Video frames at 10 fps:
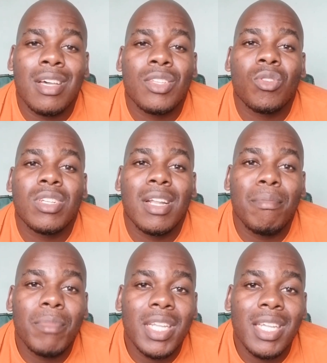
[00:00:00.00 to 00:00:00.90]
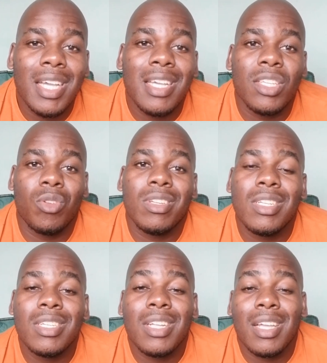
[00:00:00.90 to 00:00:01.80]
social media as your
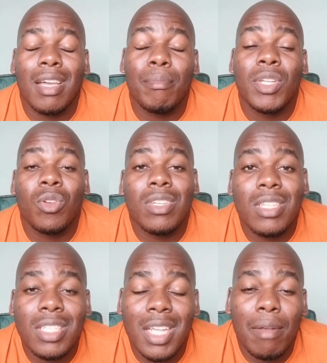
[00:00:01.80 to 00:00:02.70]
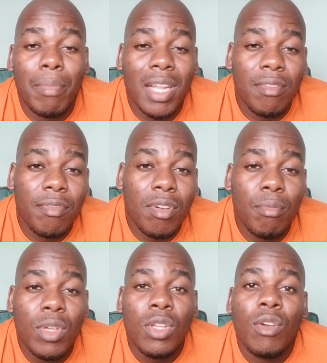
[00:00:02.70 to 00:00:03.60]
digital platform